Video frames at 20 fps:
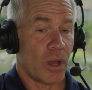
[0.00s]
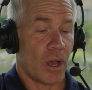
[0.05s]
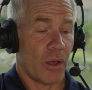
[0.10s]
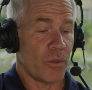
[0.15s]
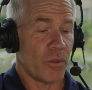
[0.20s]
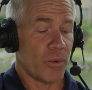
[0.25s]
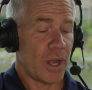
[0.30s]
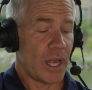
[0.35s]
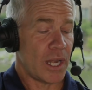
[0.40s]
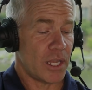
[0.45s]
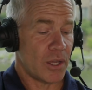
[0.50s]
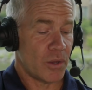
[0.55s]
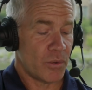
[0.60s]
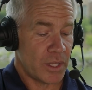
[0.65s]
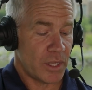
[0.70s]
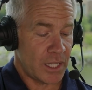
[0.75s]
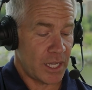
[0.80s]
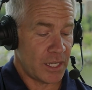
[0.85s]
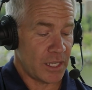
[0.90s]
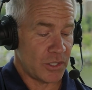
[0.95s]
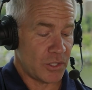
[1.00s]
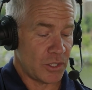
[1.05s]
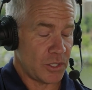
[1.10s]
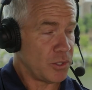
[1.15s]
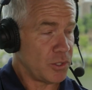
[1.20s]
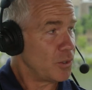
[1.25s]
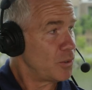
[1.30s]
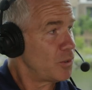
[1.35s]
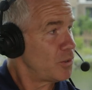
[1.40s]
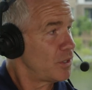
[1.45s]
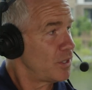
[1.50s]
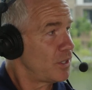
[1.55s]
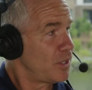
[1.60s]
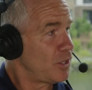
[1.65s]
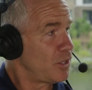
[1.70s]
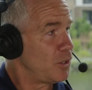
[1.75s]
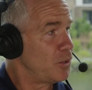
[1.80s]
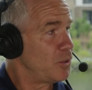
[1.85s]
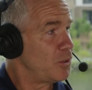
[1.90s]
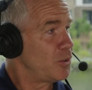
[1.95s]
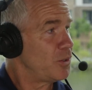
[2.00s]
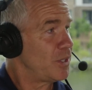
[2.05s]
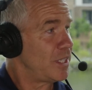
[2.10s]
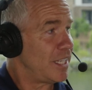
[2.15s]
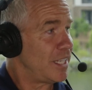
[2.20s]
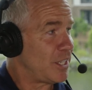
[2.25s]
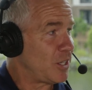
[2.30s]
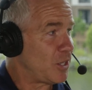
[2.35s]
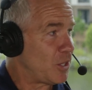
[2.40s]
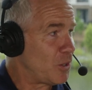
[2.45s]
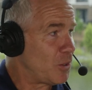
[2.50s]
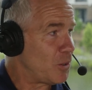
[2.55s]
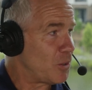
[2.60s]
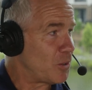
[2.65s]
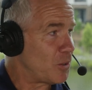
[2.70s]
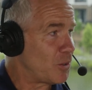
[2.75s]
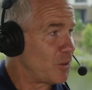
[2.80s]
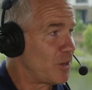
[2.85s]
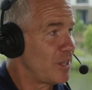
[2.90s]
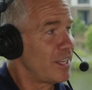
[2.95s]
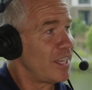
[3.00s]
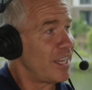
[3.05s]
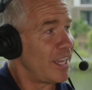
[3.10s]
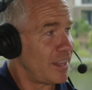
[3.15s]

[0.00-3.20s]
On the radio, it is you you, and you,